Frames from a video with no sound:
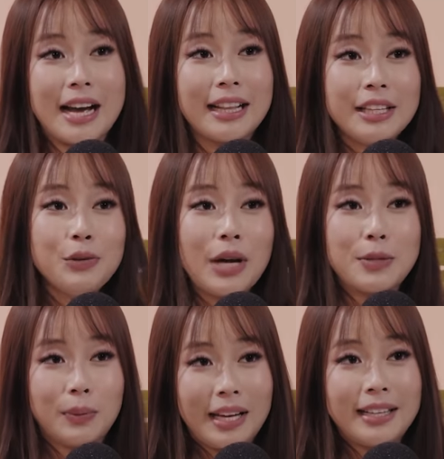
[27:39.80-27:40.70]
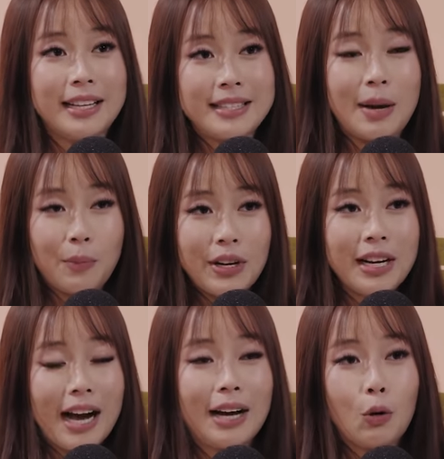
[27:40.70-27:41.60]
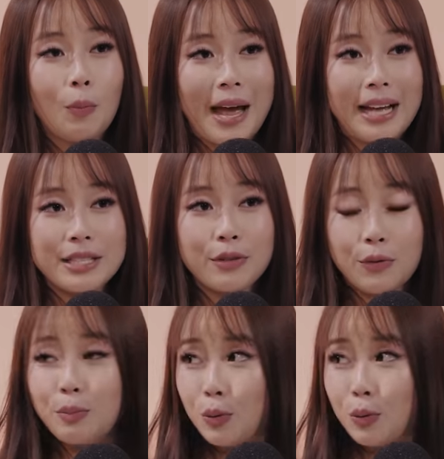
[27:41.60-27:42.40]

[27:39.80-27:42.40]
I think you guys will like this. I'm wearing cargo pants from